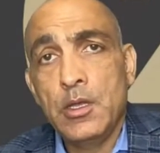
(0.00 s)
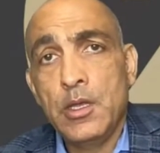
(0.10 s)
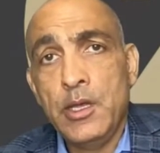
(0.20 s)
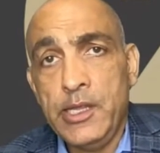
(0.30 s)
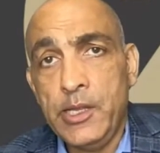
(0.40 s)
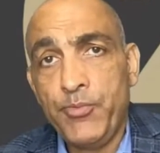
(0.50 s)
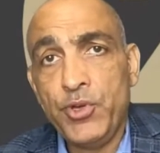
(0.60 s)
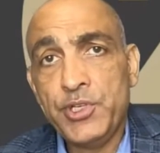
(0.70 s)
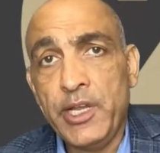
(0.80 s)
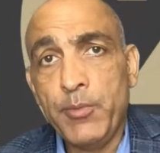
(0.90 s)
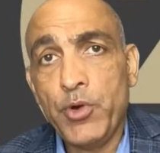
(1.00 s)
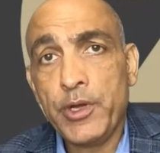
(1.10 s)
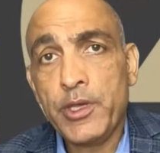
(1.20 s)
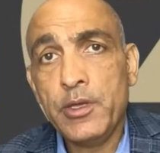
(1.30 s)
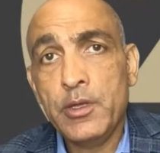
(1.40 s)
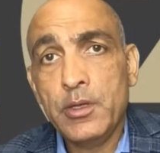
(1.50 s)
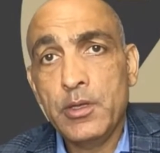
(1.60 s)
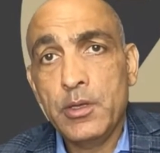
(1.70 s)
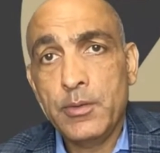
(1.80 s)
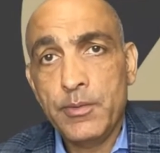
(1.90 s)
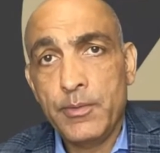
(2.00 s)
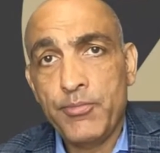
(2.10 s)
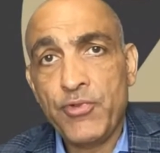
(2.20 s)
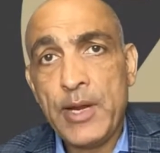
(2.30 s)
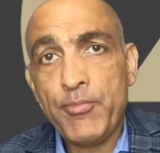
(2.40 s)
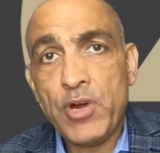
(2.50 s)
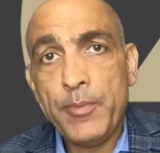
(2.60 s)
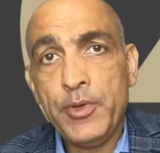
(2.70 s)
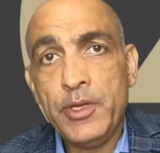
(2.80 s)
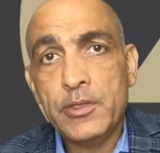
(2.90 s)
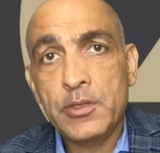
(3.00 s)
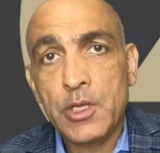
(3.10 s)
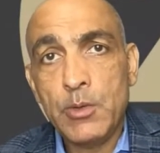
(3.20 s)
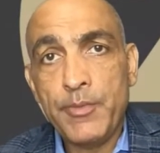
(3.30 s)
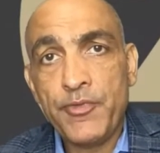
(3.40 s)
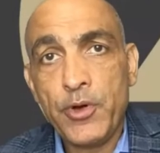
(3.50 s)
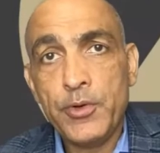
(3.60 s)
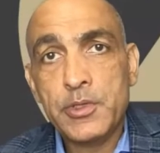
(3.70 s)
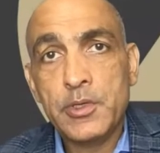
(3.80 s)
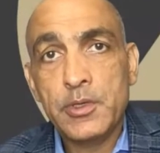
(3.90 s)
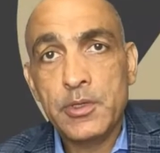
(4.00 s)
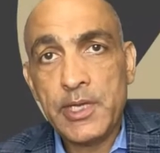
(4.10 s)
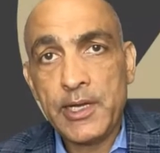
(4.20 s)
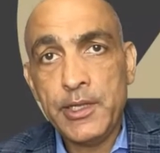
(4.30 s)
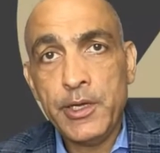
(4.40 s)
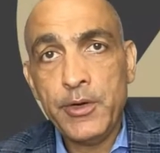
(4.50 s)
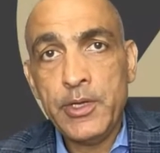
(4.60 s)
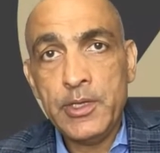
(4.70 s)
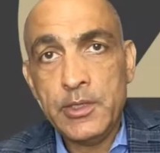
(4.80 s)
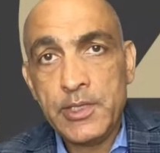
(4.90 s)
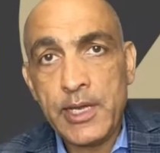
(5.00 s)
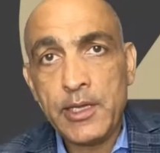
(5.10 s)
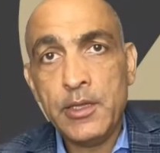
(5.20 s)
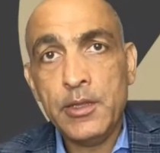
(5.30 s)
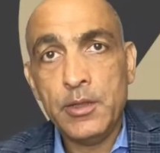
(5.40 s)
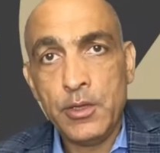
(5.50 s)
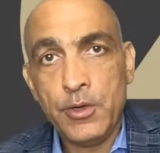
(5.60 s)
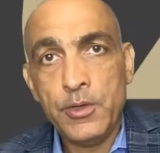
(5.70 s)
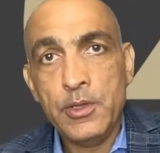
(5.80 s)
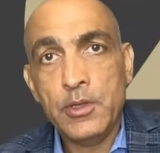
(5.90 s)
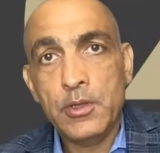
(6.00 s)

in the appreciating market, prime properties go up first, secondary, second, third,